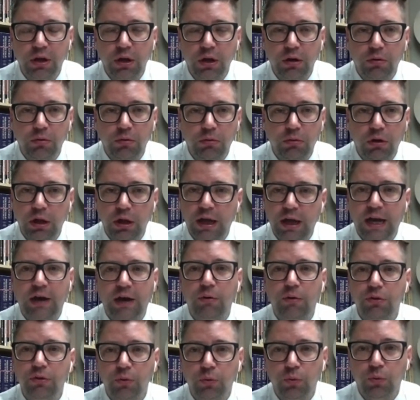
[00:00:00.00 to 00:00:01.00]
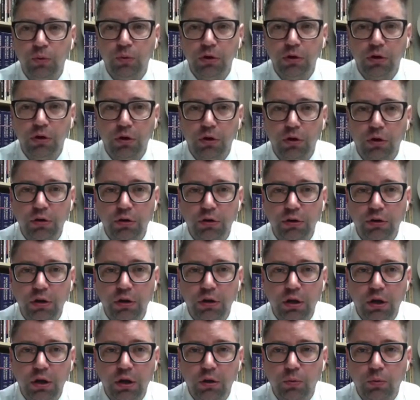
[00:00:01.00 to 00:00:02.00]
Well, how in the world
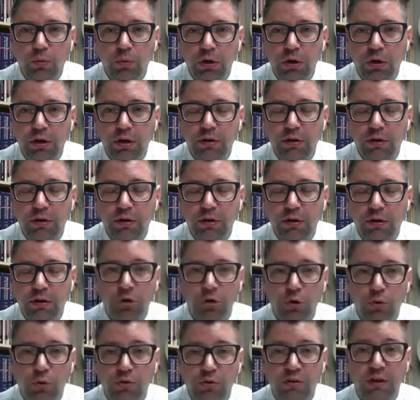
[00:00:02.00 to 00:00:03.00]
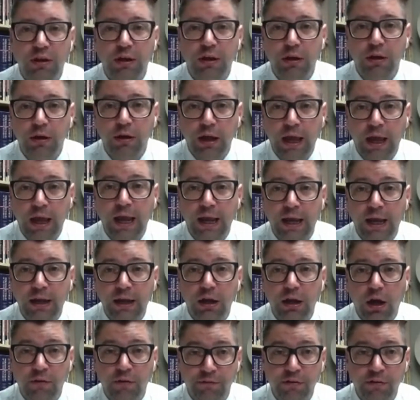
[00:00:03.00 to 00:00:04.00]
would someone who is
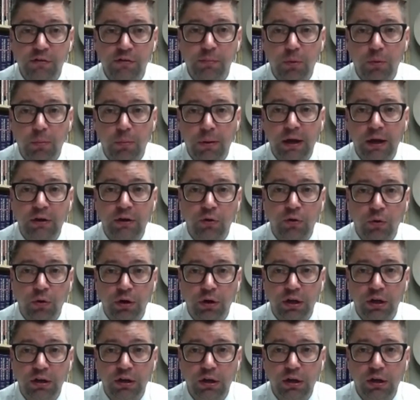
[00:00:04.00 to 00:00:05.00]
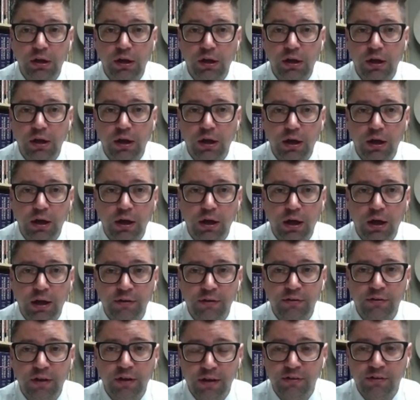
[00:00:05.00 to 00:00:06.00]
a visible minority,
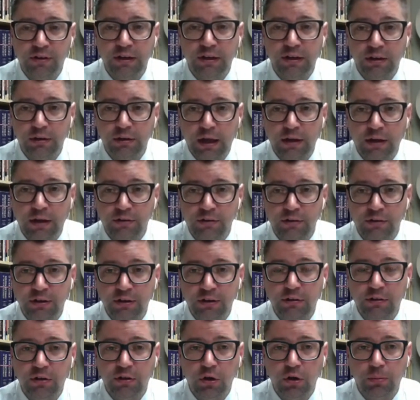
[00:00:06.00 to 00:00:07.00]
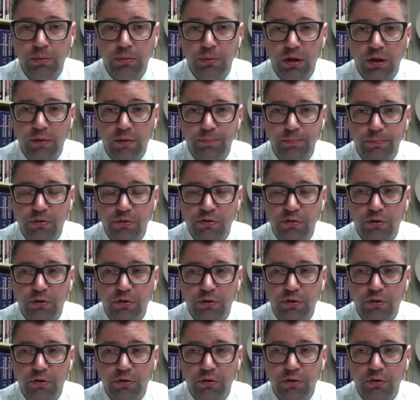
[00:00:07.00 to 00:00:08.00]
as an Ethiopian,
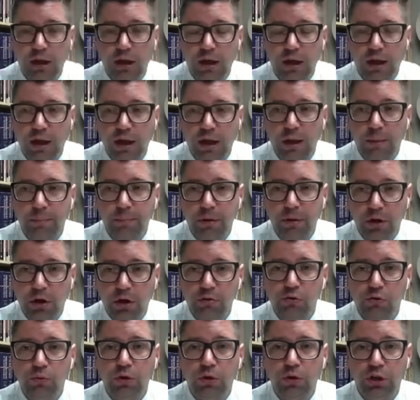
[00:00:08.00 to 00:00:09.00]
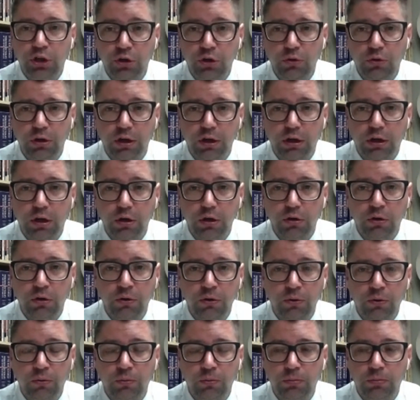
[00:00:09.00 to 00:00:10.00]
certainly, but also a eunuch
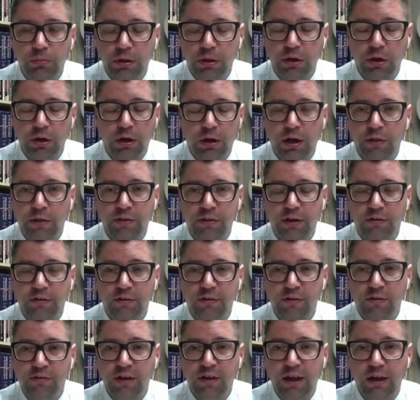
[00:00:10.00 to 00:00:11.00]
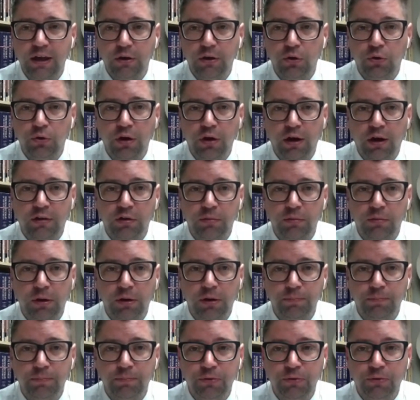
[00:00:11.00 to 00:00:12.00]
who, I think is Isaiah, who talks
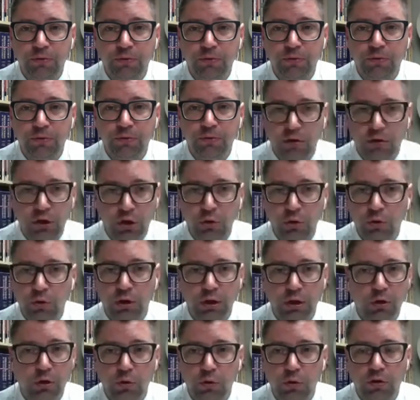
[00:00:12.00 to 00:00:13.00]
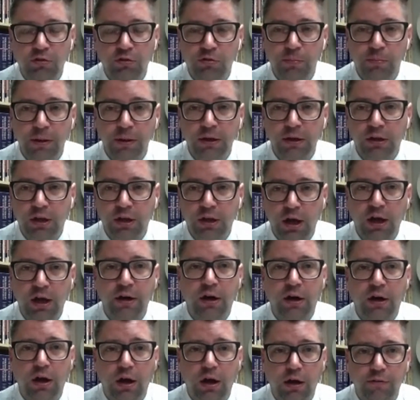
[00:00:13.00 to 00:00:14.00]
about, the eunuch who has been
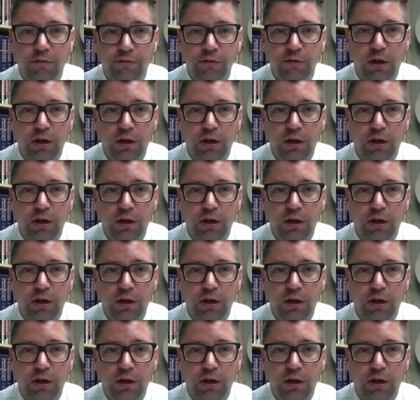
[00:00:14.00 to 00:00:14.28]
cut off